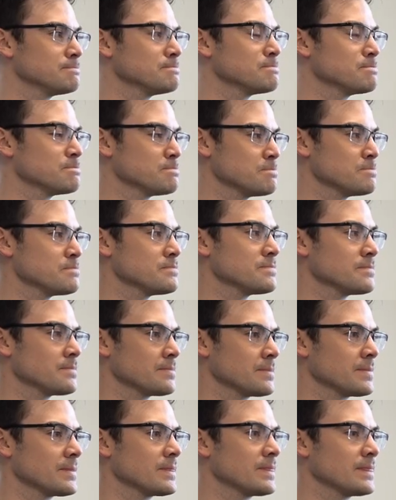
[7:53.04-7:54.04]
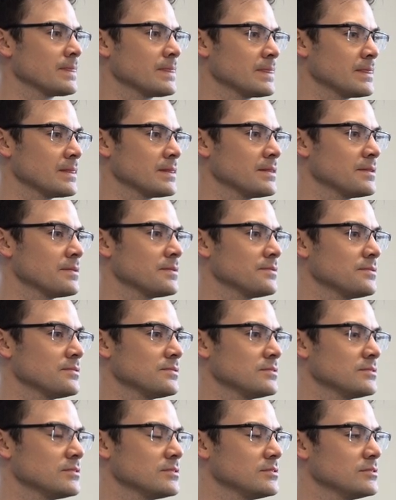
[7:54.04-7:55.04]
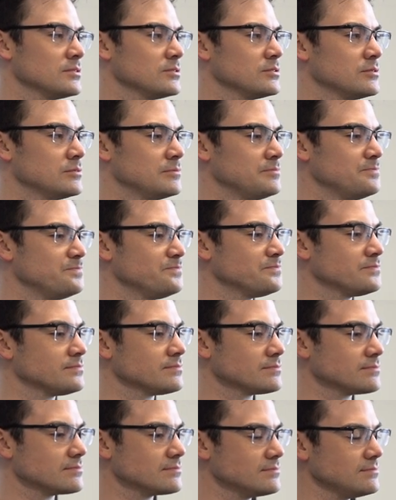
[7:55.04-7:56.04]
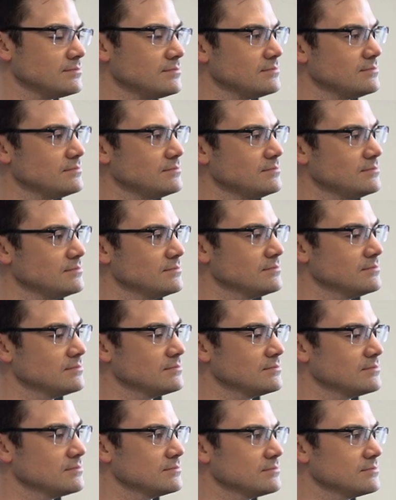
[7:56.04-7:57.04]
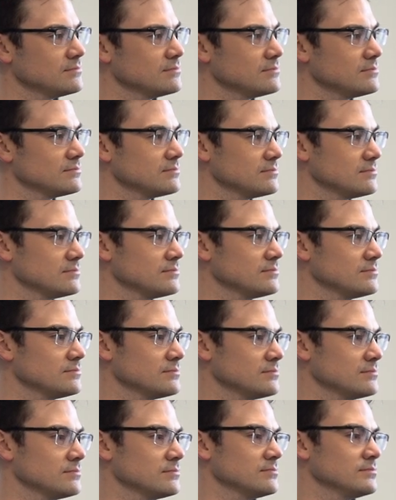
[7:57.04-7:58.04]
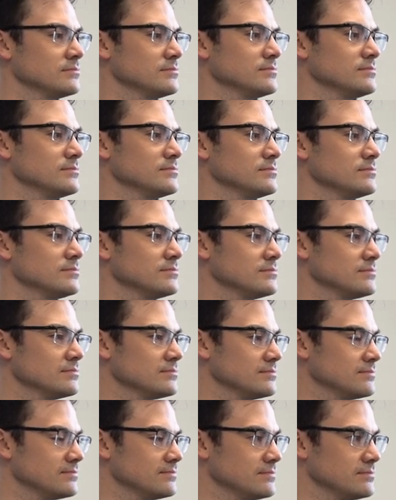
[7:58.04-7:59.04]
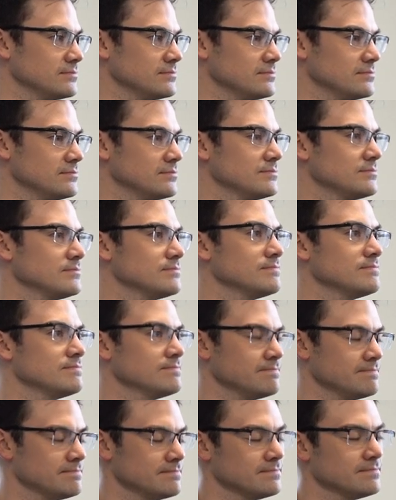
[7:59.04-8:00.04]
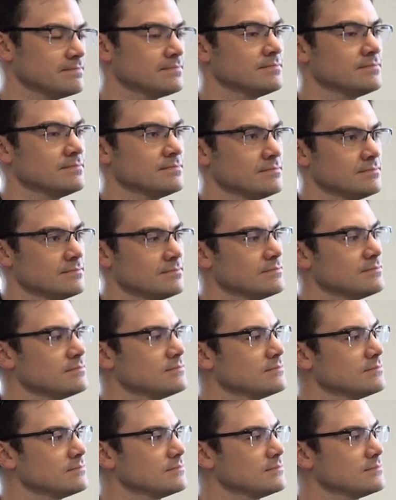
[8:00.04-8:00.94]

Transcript: The person shown says nothing.